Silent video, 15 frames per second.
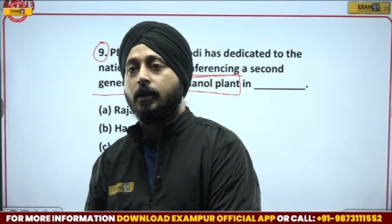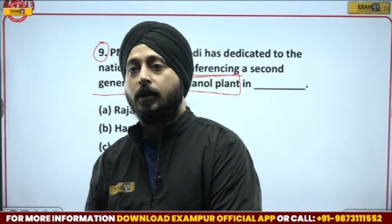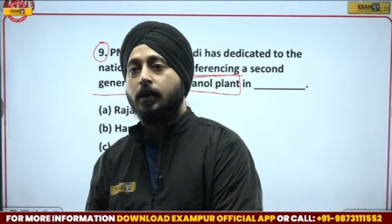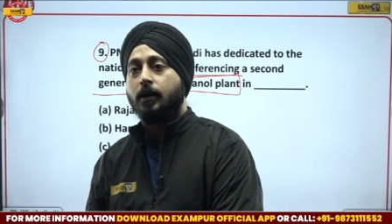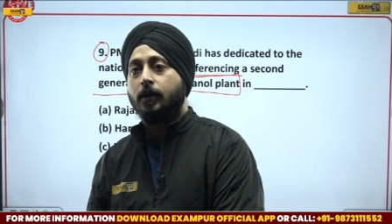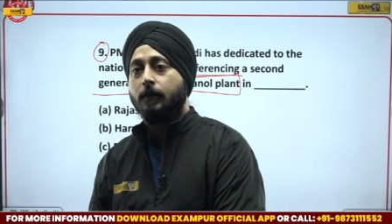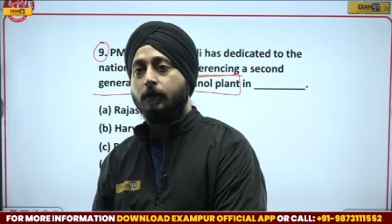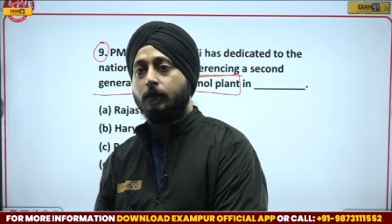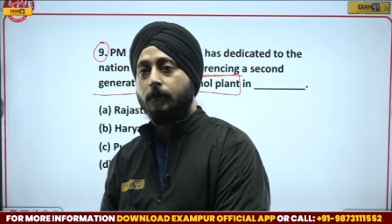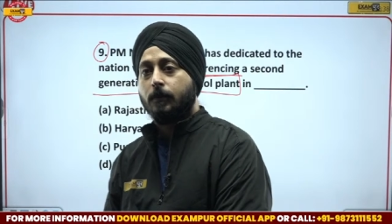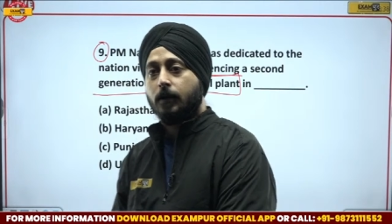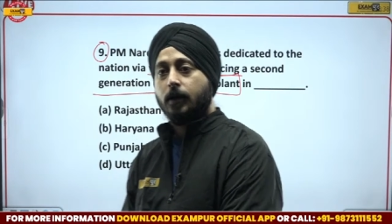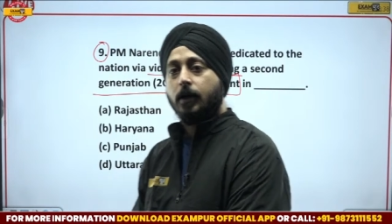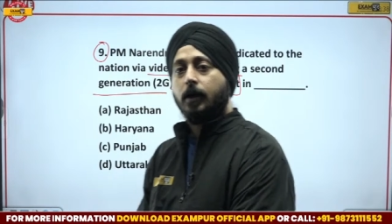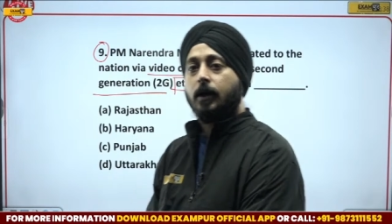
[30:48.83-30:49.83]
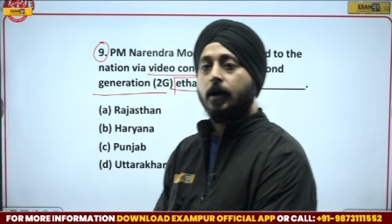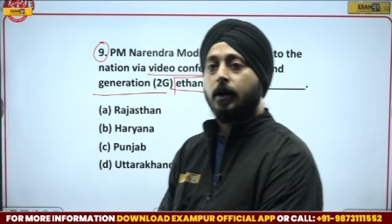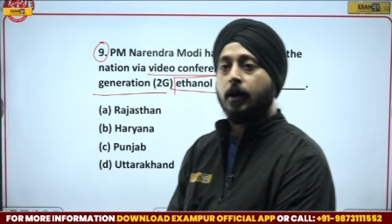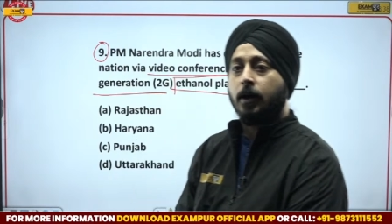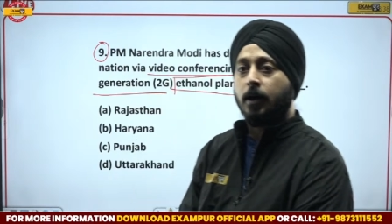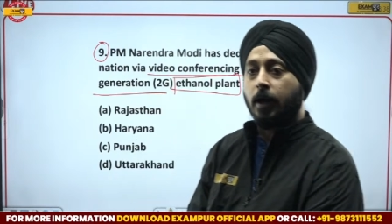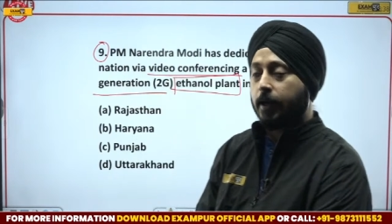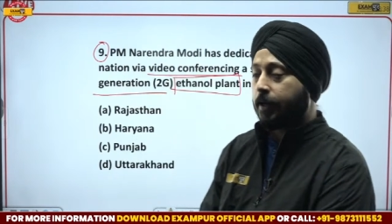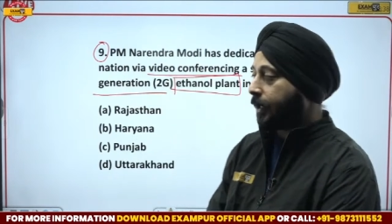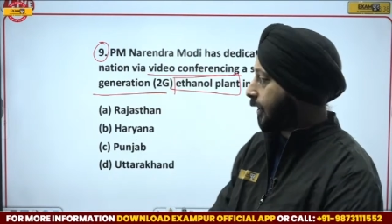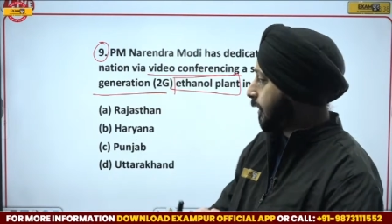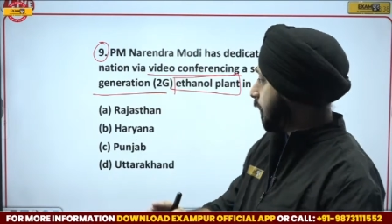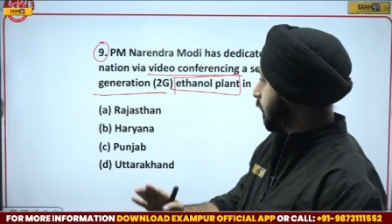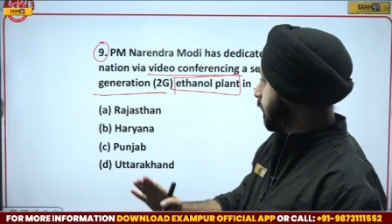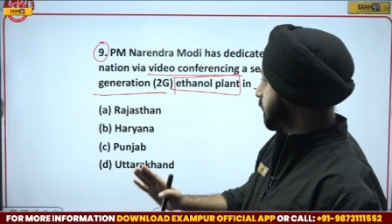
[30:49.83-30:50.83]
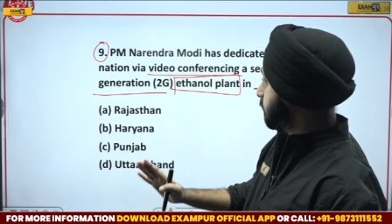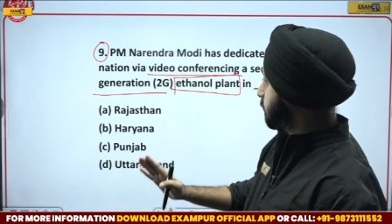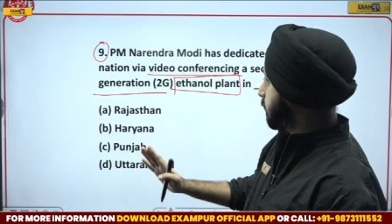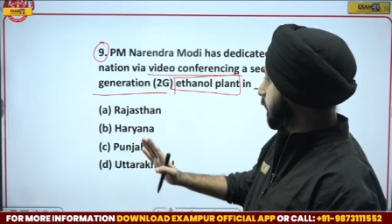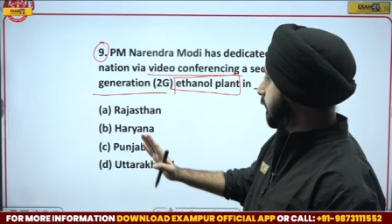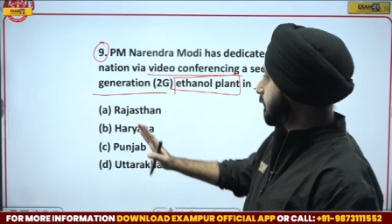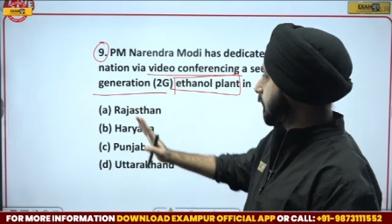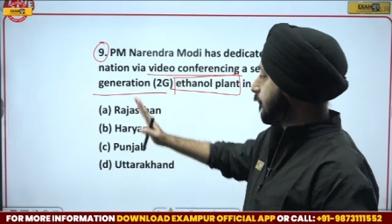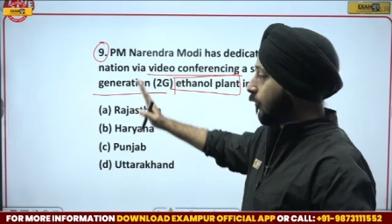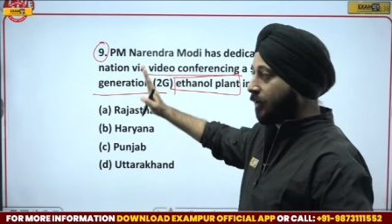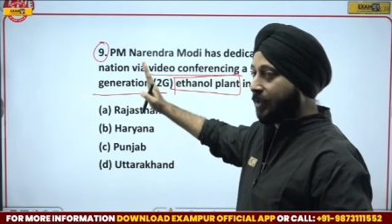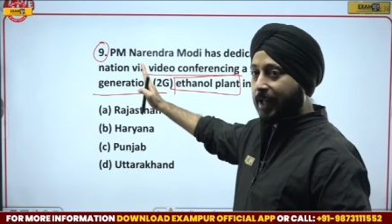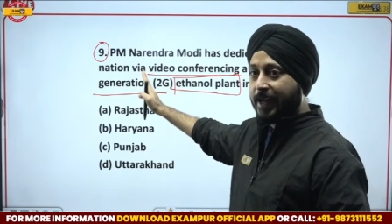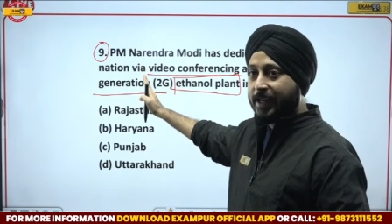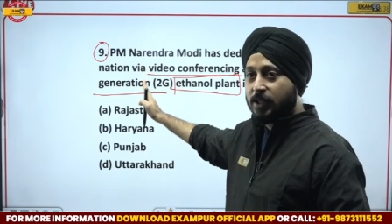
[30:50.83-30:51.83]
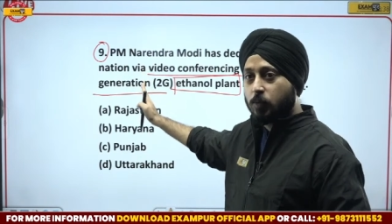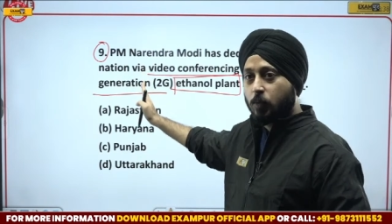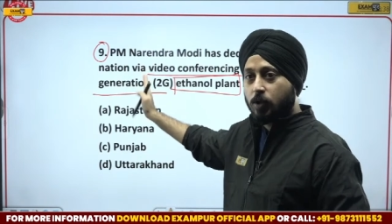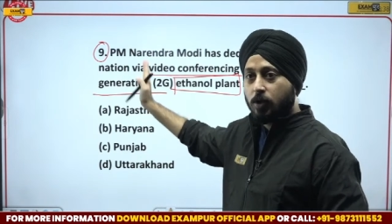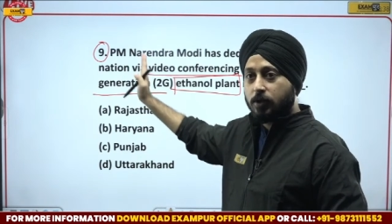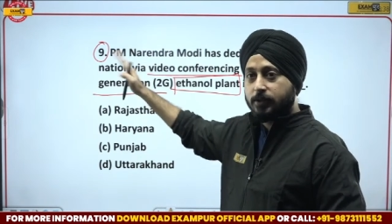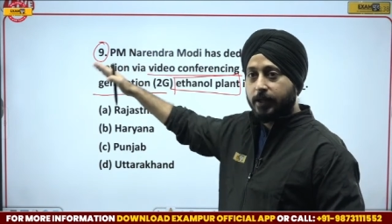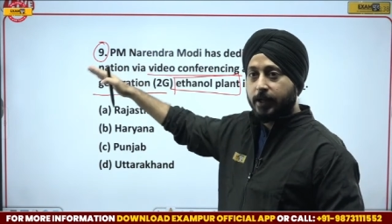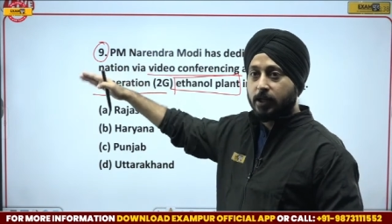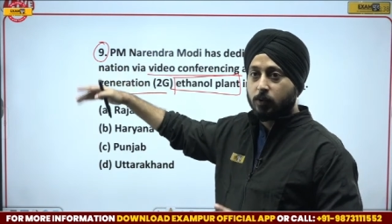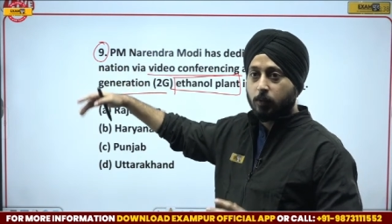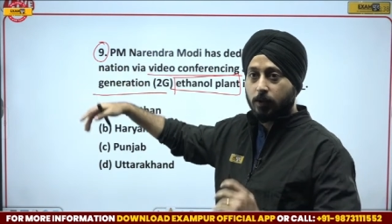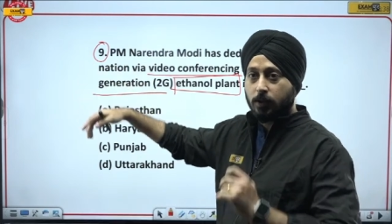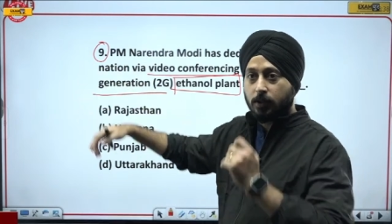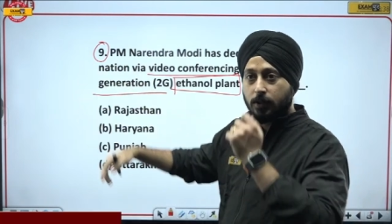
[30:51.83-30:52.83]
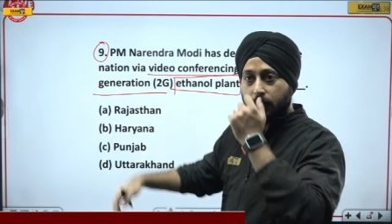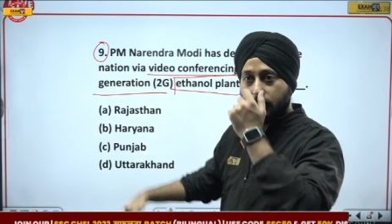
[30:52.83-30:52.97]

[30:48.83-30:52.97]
uh, uh, Haryana is is it for ninth one or the eighth one?